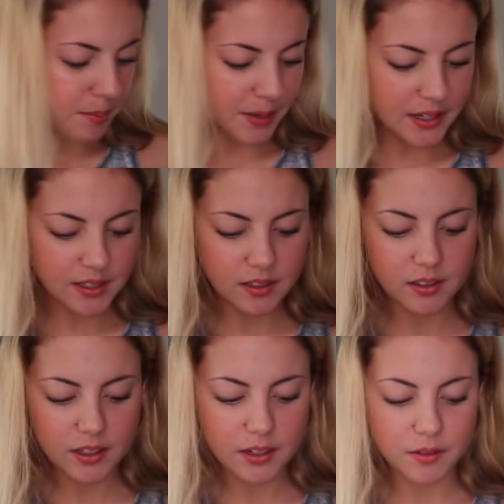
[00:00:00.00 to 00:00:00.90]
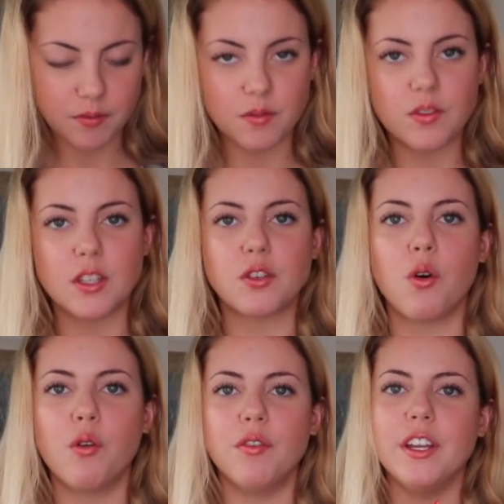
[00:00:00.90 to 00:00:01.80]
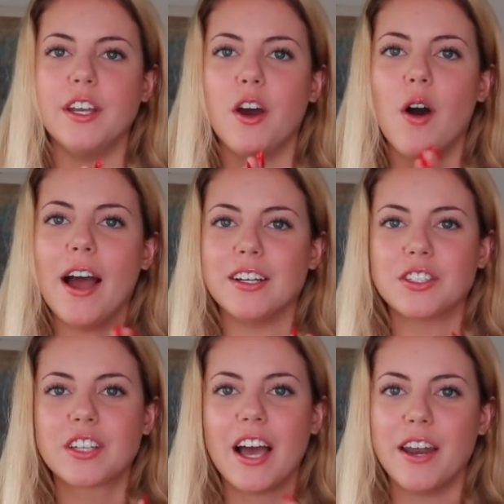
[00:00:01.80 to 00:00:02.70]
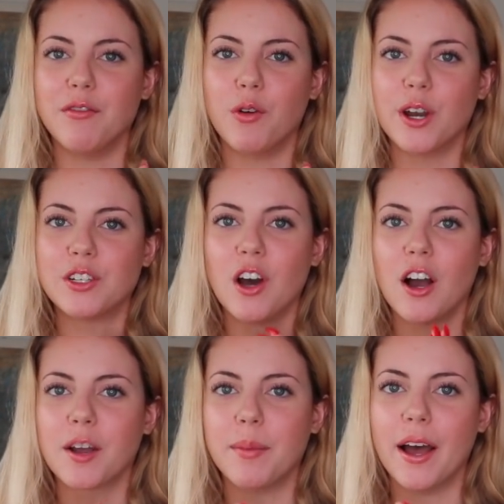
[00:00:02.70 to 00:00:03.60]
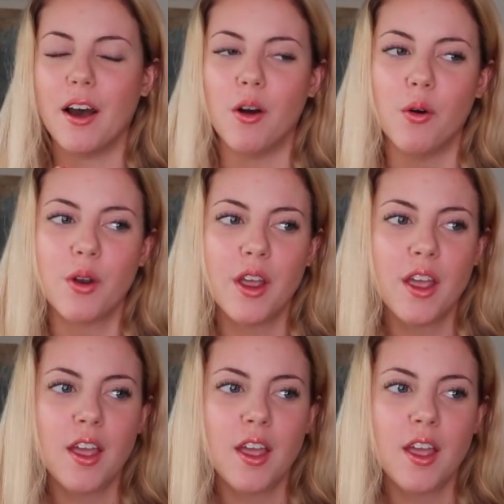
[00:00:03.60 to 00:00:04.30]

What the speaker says: basically this whole video I just kind of want to talk about